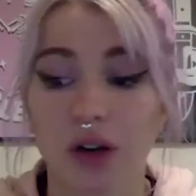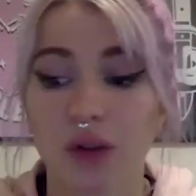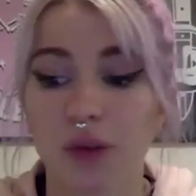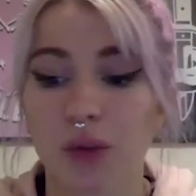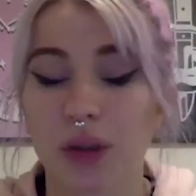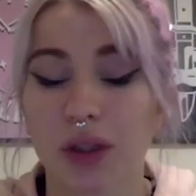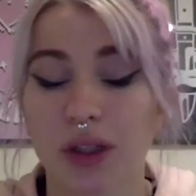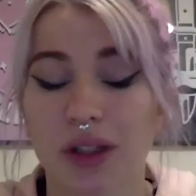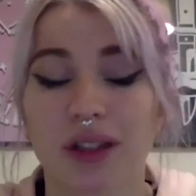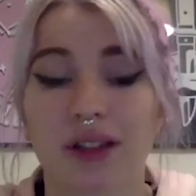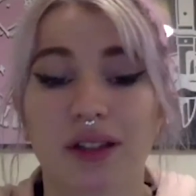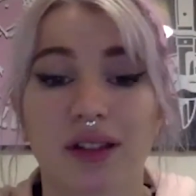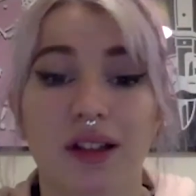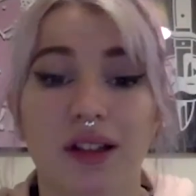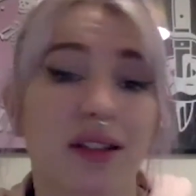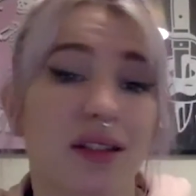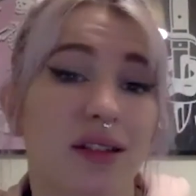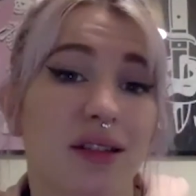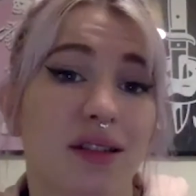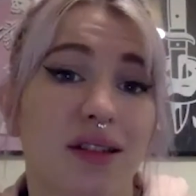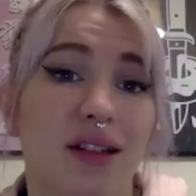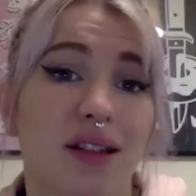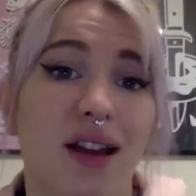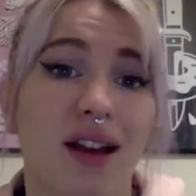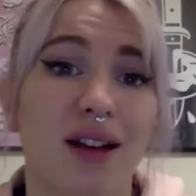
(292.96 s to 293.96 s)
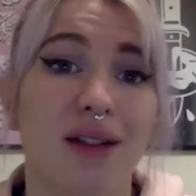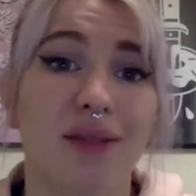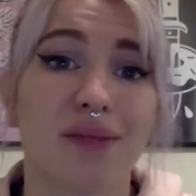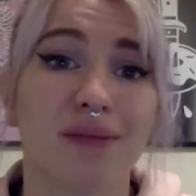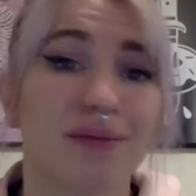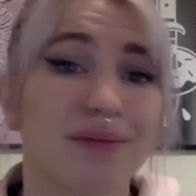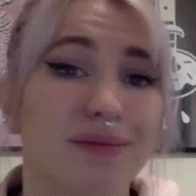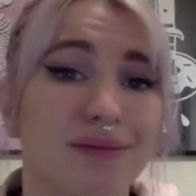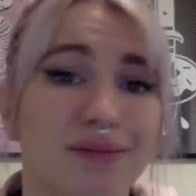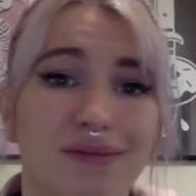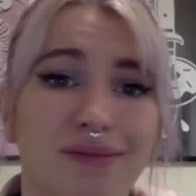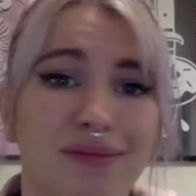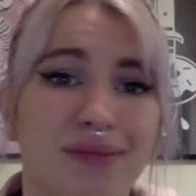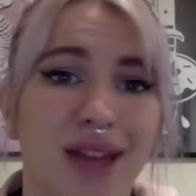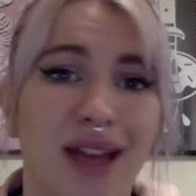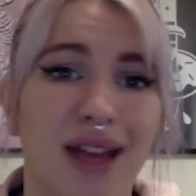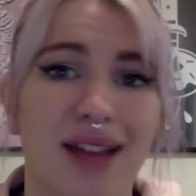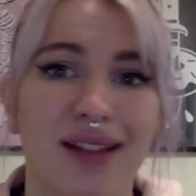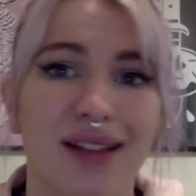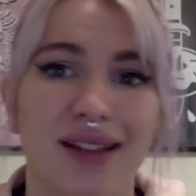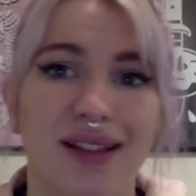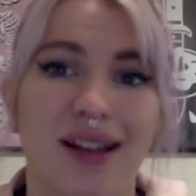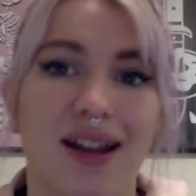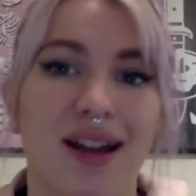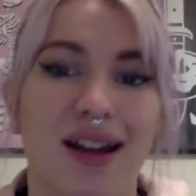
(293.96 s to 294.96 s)
of work, it does. And
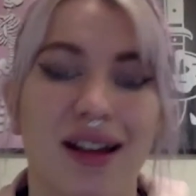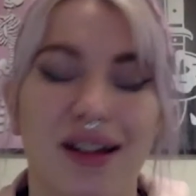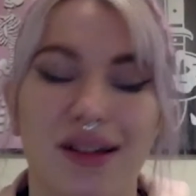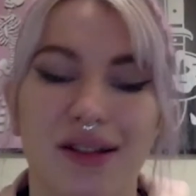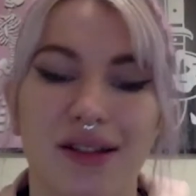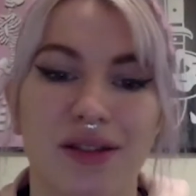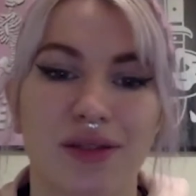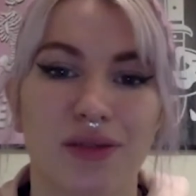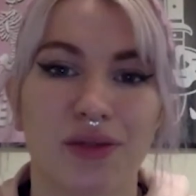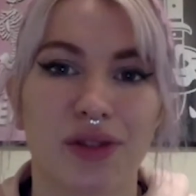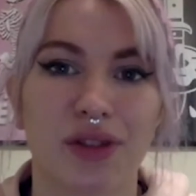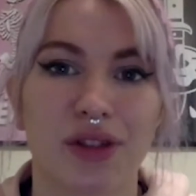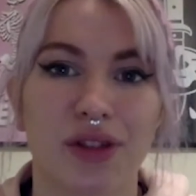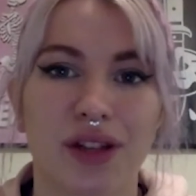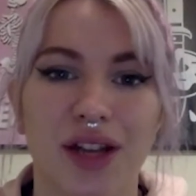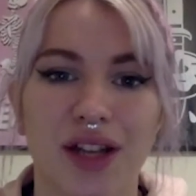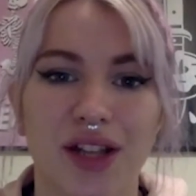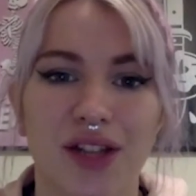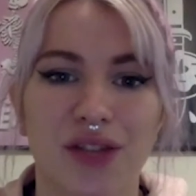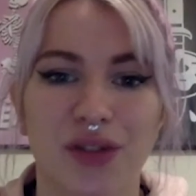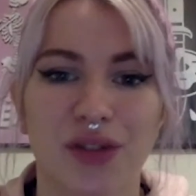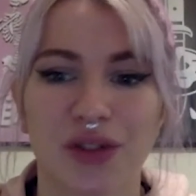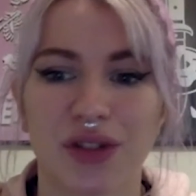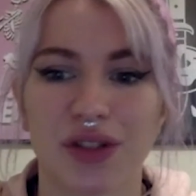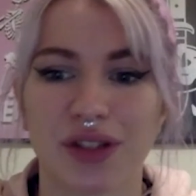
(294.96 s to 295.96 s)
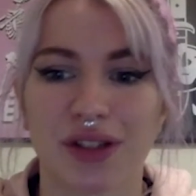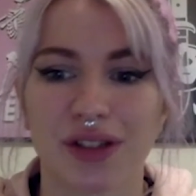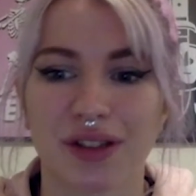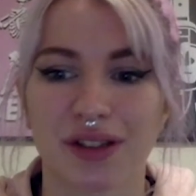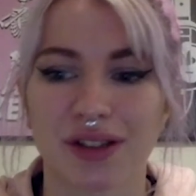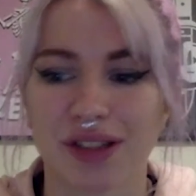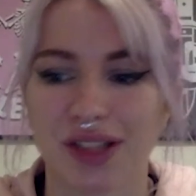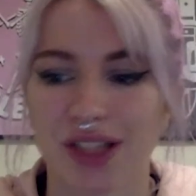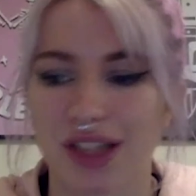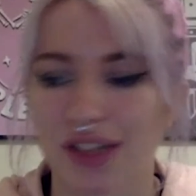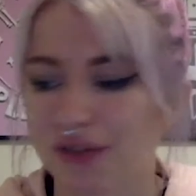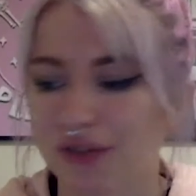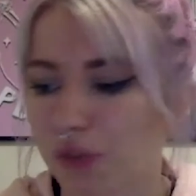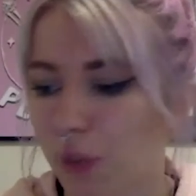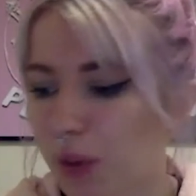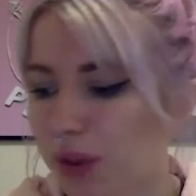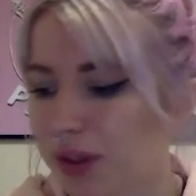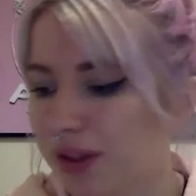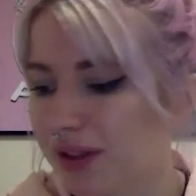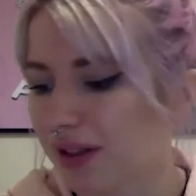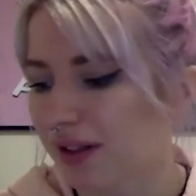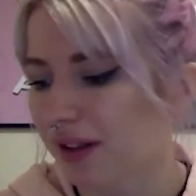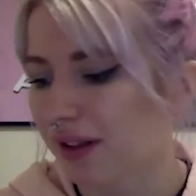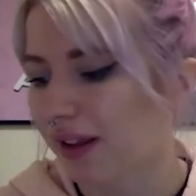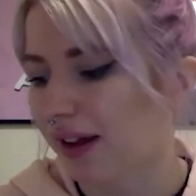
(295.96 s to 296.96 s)
yeah, it's really nice for you to give voice
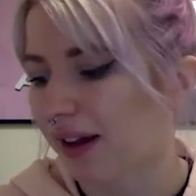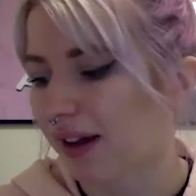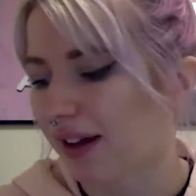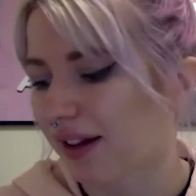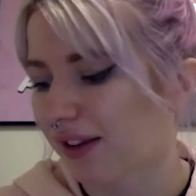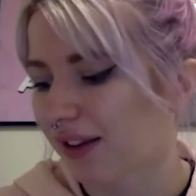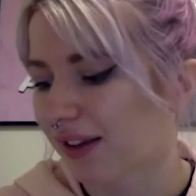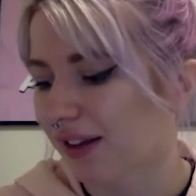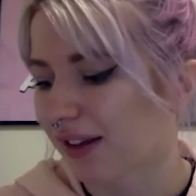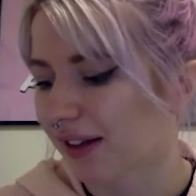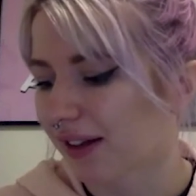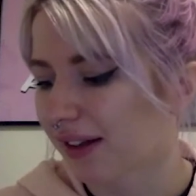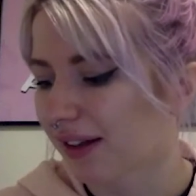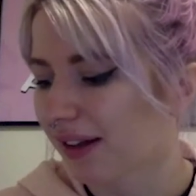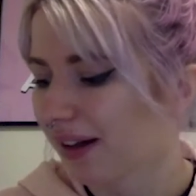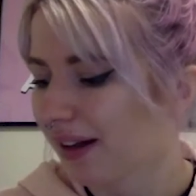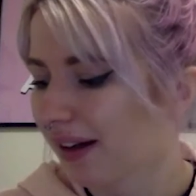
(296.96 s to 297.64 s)
to that, I think.